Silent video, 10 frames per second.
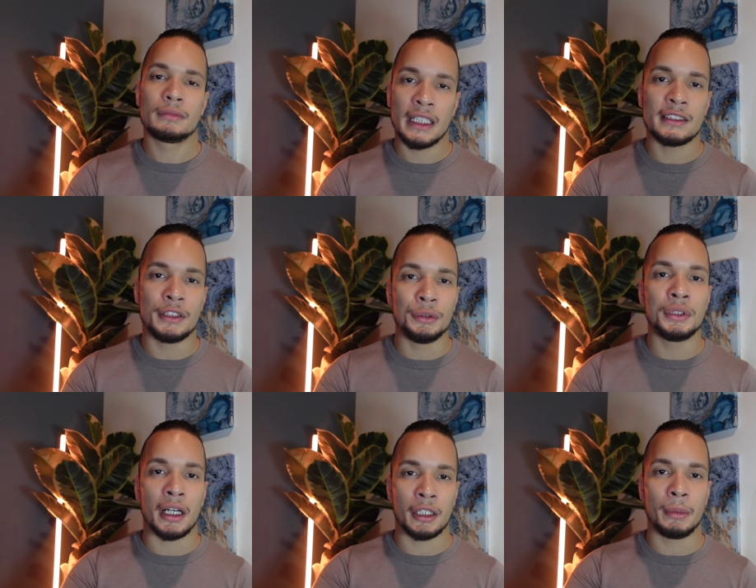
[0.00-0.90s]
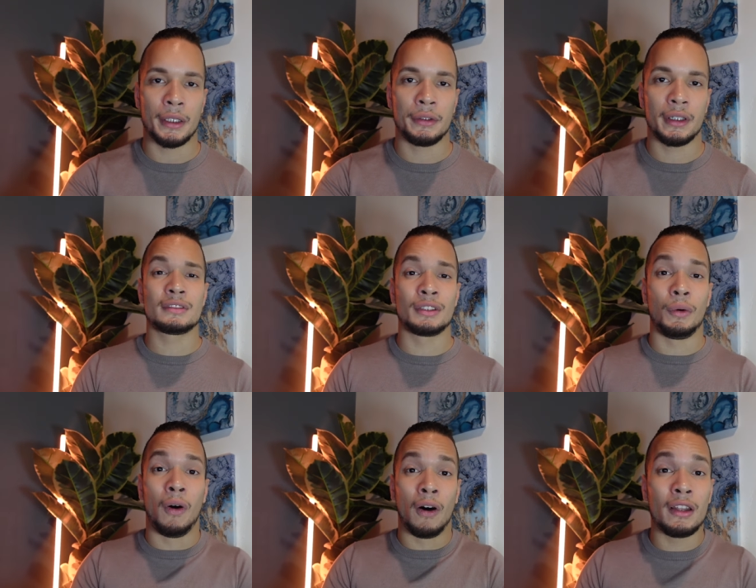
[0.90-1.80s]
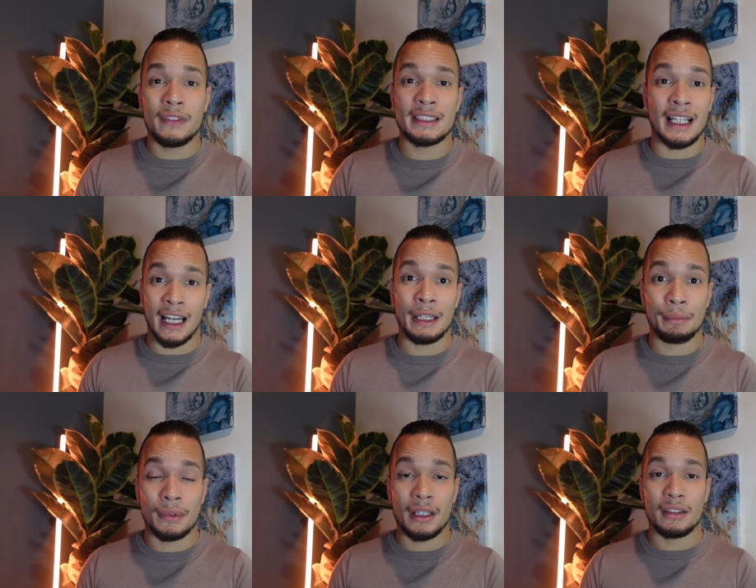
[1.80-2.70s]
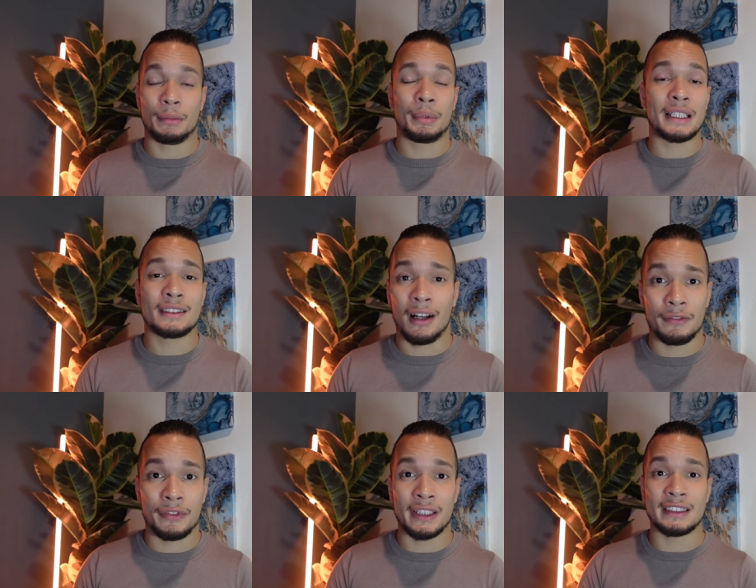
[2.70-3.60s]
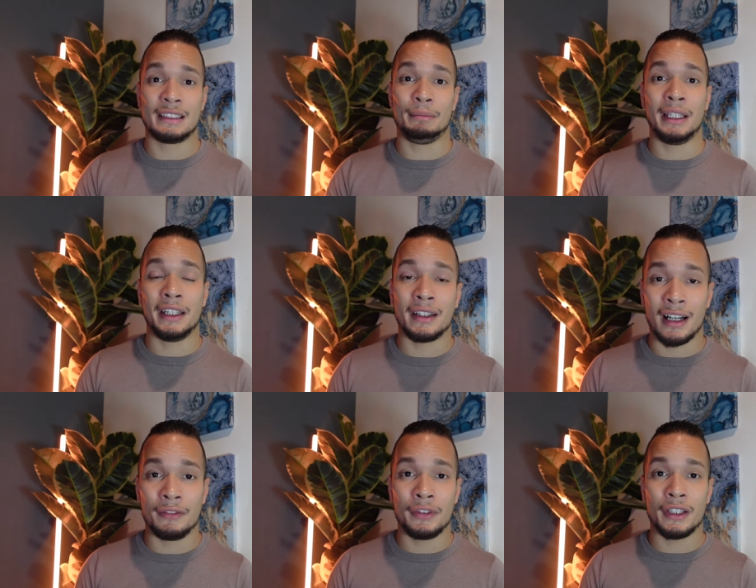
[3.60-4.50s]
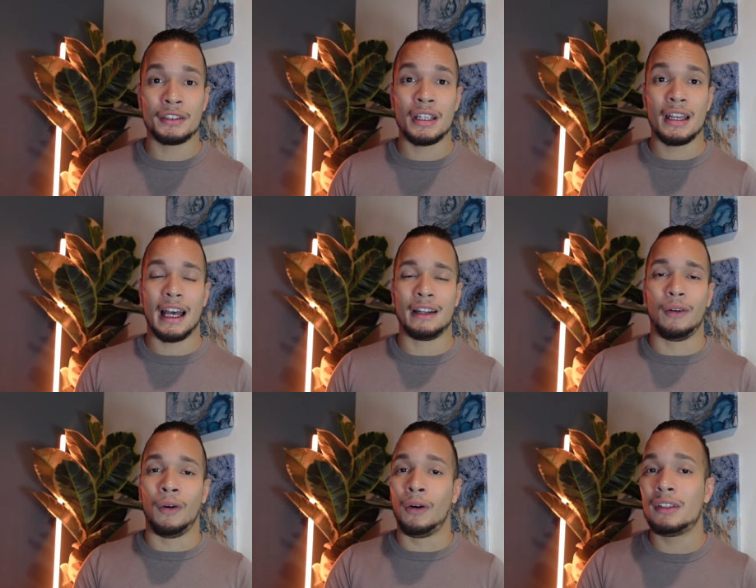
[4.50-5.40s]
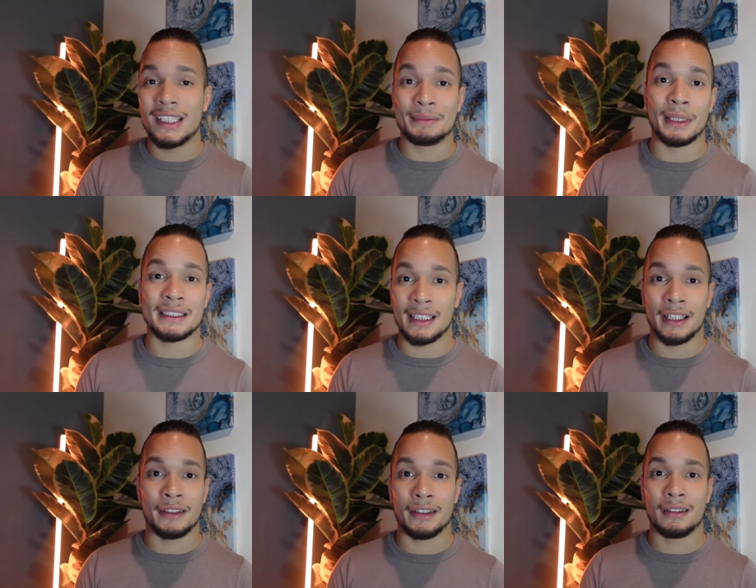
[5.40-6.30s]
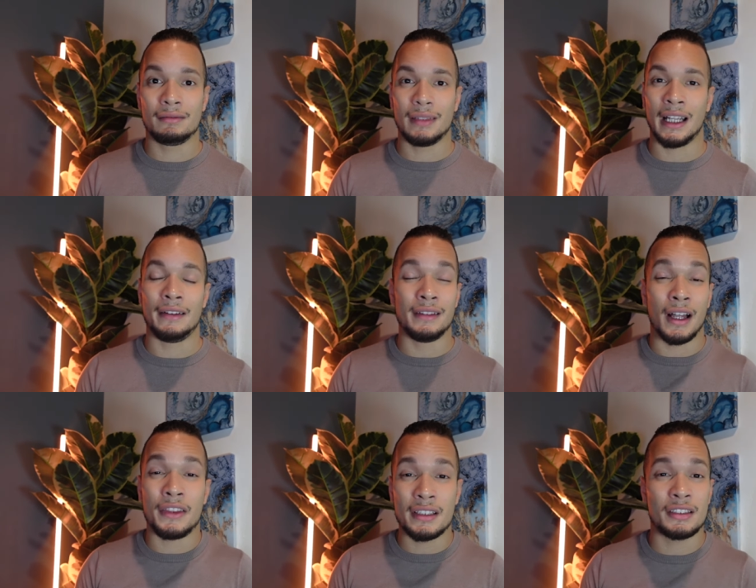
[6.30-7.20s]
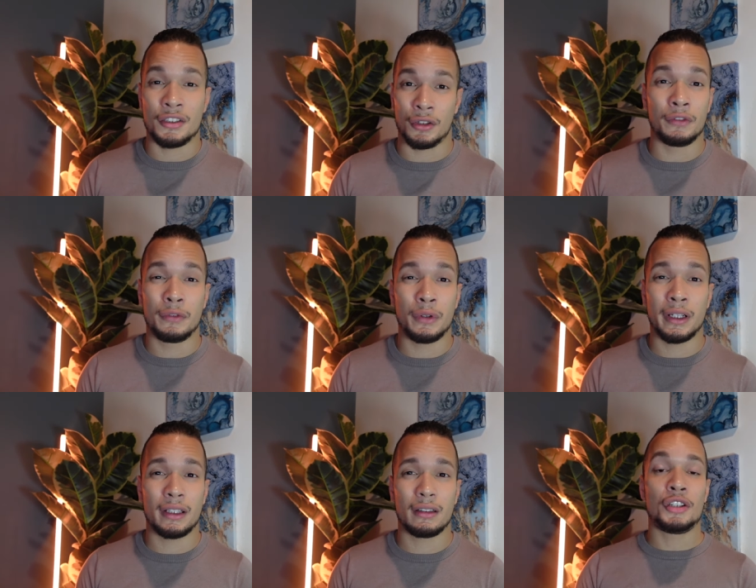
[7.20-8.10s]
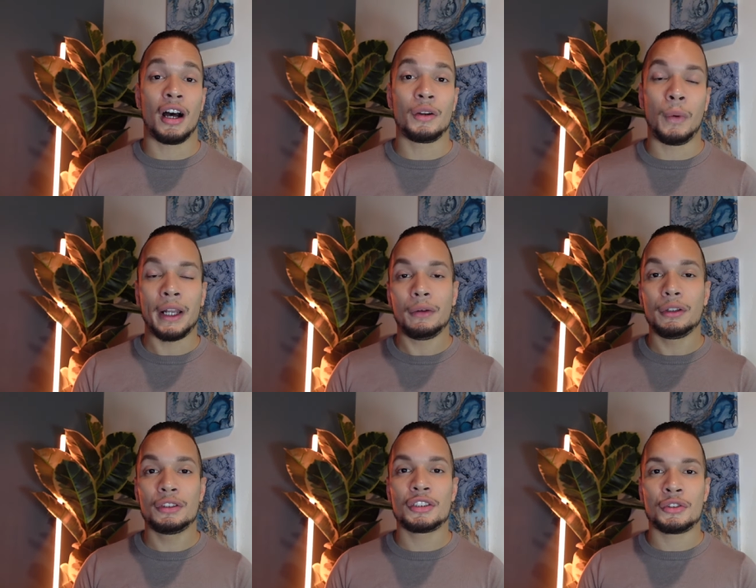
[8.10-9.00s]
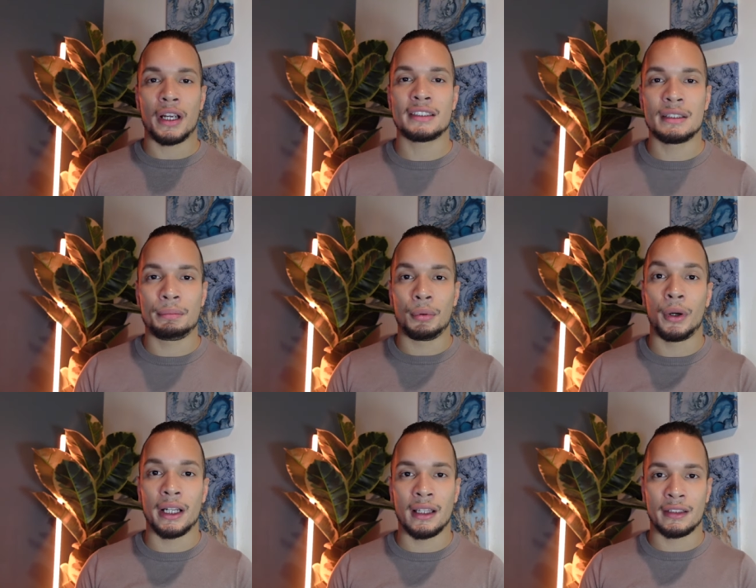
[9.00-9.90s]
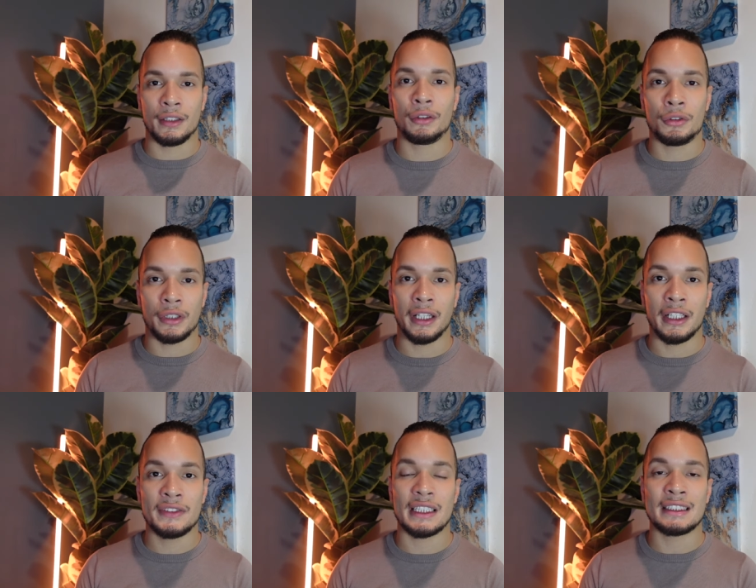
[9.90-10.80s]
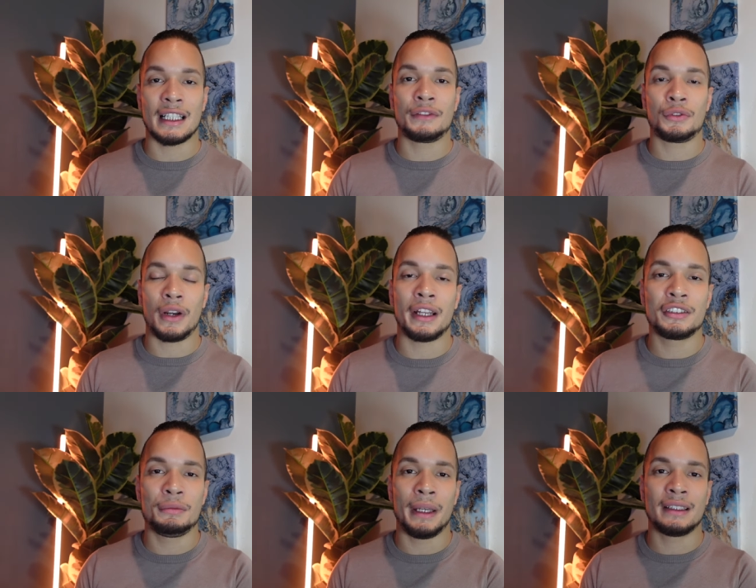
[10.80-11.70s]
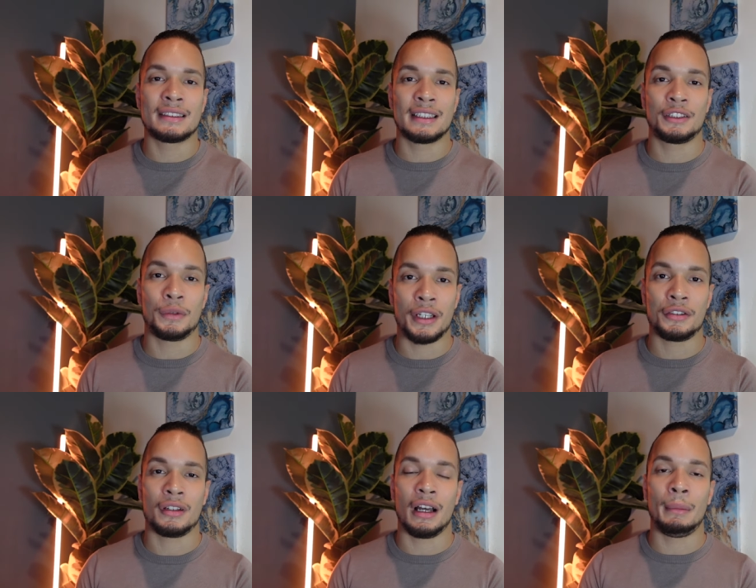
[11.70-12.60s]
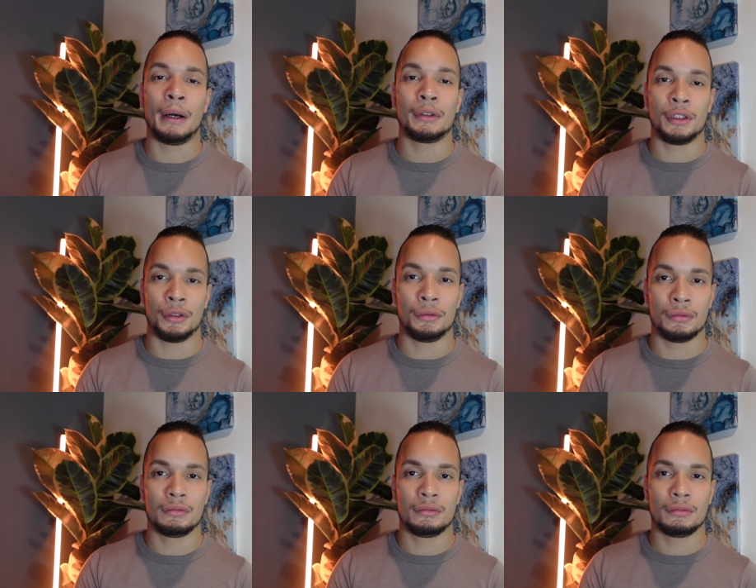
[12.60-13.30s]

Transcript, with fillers: his new documentary. So all of this hype the press conference, the media coverage, and all these months later, and nothing to show for it? John, why don't you just try supporting Latino creatives instead of trying to make the situation about you?